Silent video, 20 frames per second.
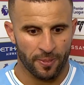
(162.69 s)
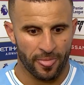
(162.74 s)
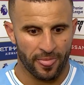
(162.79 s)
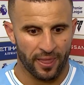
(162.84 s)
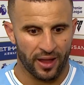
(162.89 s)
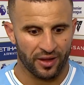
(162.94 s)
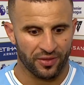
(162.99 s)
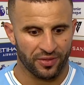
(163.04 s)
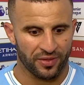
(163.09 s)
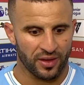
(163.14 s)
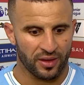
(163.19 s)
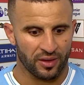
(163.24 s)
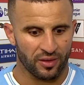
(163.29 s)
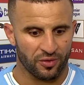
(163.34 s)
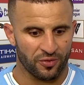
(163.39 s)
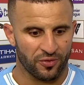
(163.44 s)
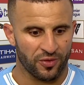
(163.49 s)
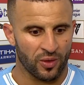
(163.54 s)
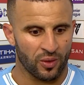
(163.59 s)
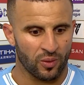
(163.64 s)
I think
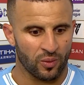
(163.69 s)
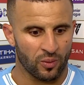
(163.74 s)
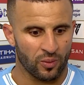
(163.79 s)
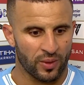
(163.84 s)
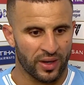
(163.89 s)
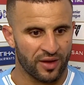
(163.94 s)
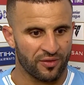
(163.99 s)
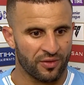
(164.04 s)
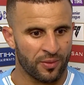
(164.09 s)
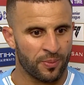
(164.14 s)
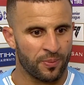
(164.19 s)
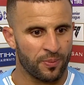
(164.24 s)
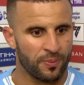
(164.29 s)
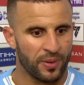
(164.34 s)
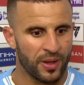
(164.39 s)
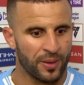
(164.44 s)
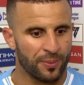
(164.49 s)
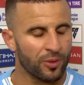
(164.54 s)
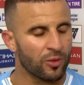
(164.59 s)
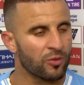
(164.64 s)
Phil, whenever
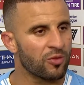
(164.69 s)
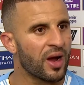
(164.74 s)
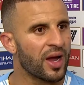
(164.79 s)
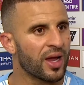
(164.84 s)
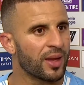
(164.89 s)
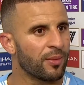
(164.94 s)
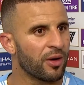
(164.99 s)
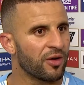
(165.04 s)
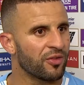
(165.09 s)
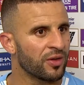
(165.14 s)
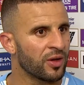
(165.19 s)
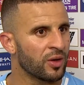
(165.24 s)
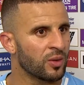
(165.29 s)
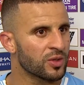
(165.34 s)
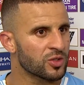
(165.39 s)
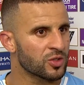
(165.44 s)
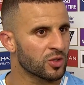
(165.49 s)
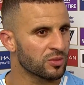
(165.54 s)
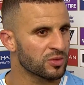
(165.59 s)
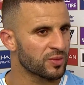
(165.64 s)
people write him off, he always
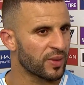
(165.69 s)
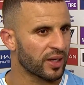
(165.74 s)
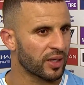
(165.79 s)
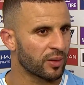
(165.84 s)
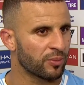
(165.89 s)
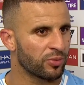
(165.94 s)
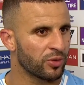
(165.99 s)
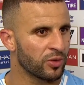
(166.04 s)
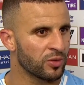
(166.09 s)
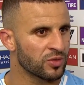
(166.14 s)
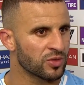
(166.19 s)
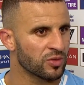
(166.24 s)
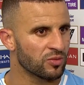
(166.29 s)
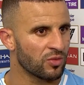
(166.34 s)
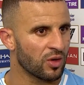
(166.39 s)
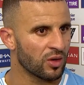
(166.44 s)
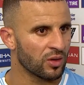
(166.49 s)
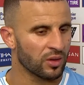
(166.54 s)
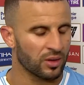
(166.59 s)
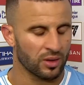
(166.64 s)
comes back and proves them wrong.